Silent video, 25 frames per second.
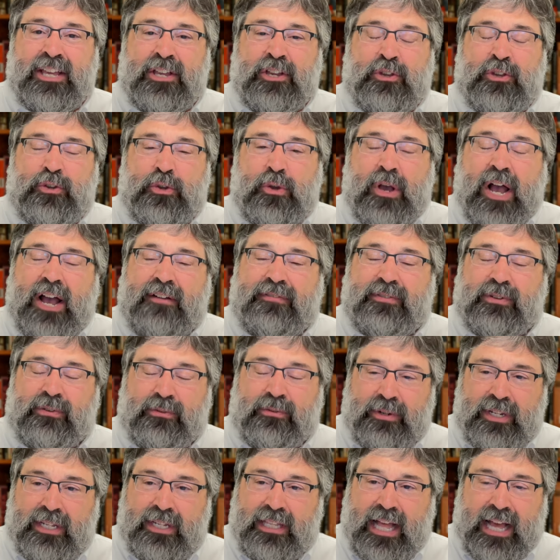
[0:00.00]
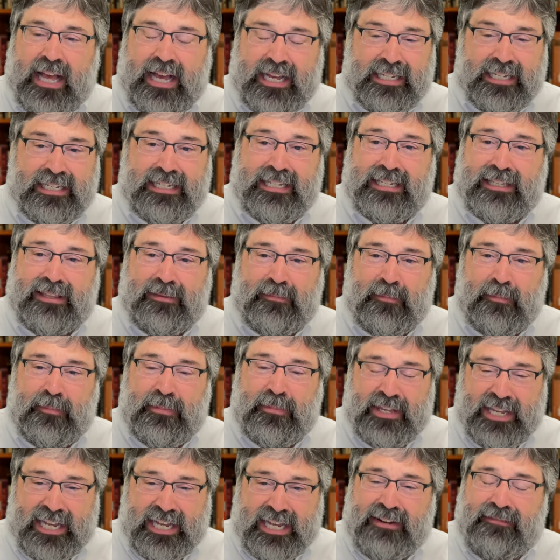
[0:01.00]
you have to realize
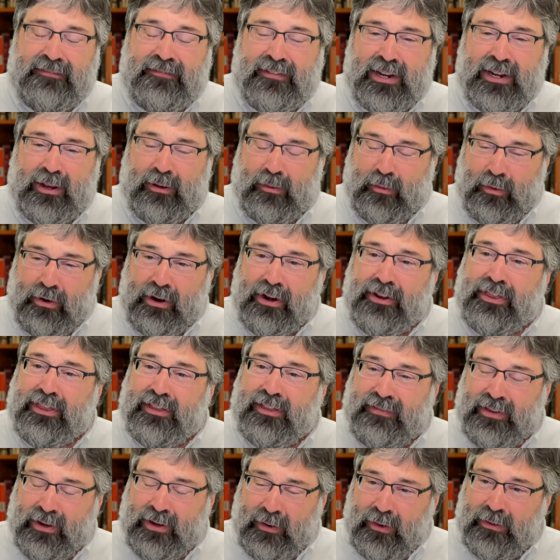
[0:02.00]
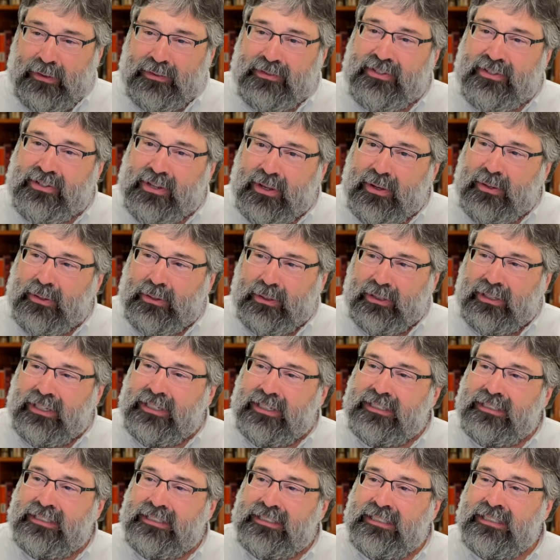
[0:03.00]
the infinite worth of your own soul,
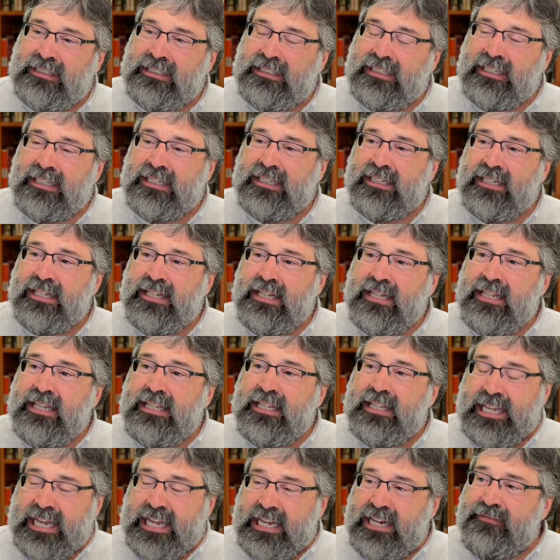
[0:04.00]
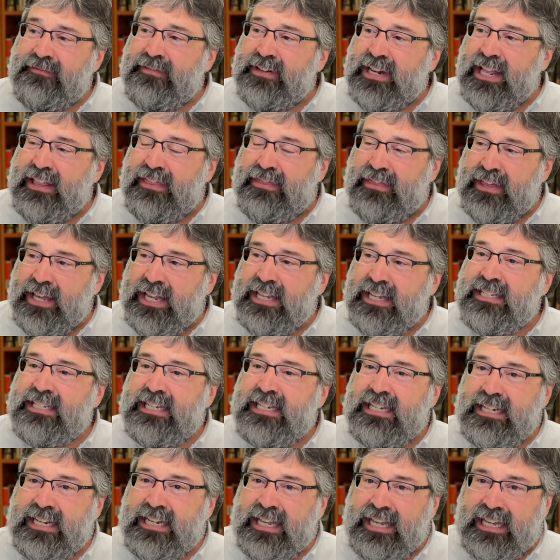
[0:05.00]
the infinite things
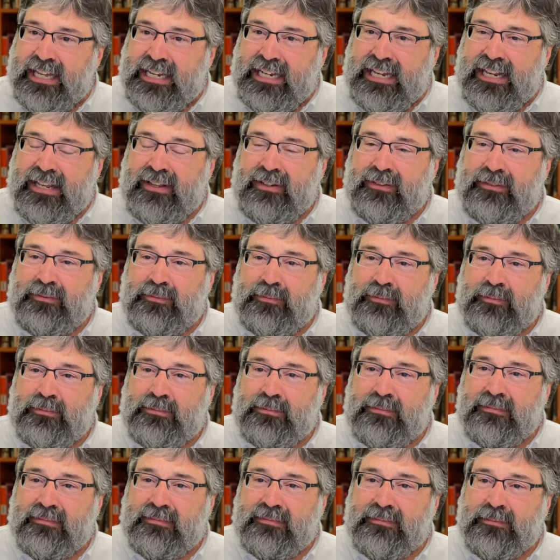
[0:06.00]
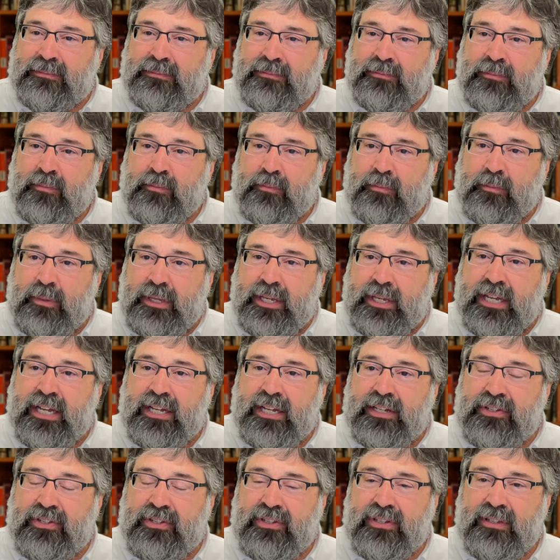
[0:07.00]
He did
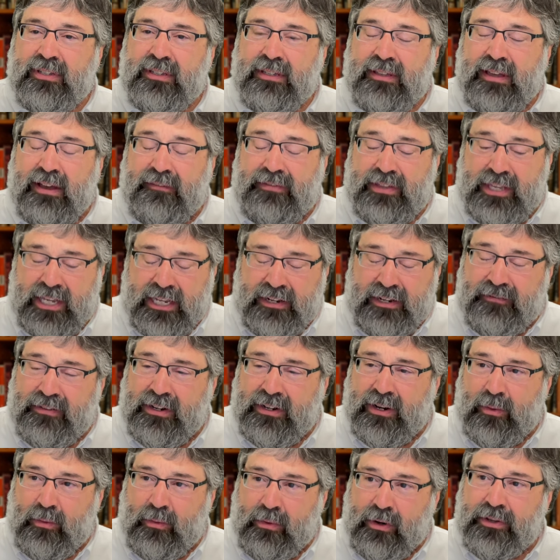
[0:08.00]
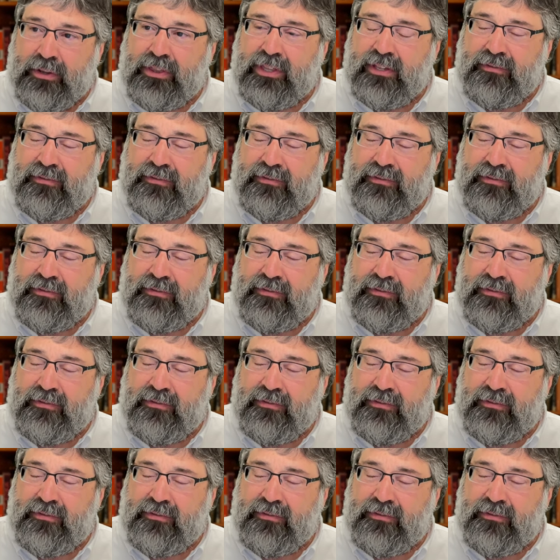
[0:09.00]
because of the infinite worth